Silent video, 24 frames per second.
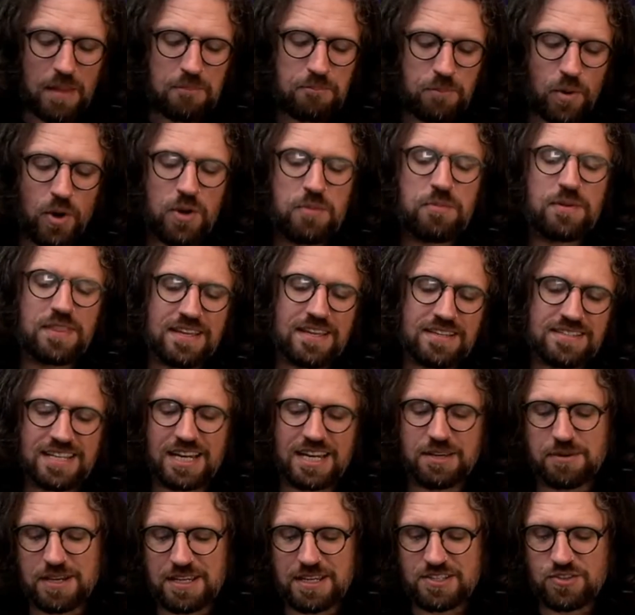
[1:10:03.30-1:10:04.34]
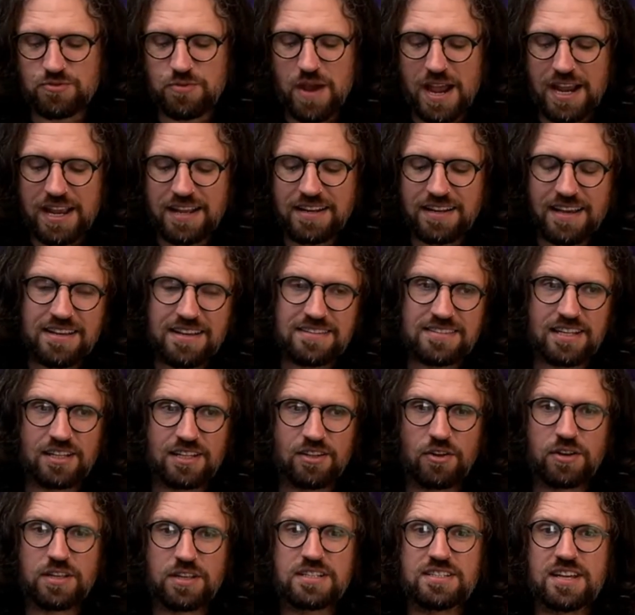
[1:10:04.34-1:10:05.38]
point with this anyway is to recognize that a
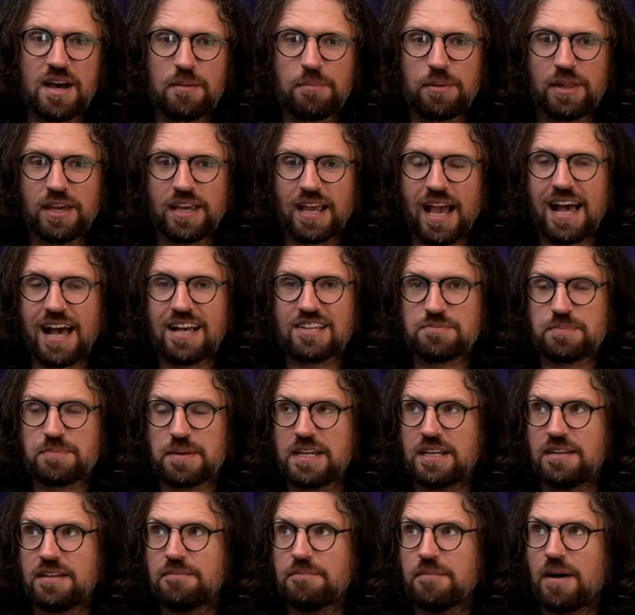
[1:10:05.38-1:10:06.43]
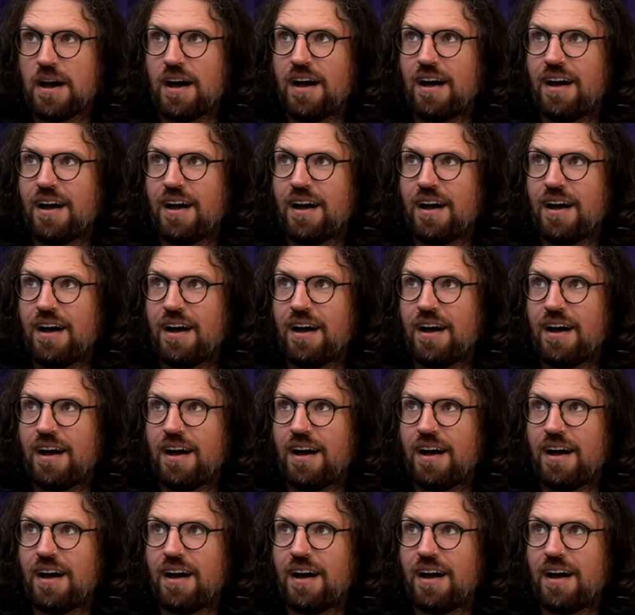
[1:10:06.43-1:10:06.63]
lot of guitar playing has been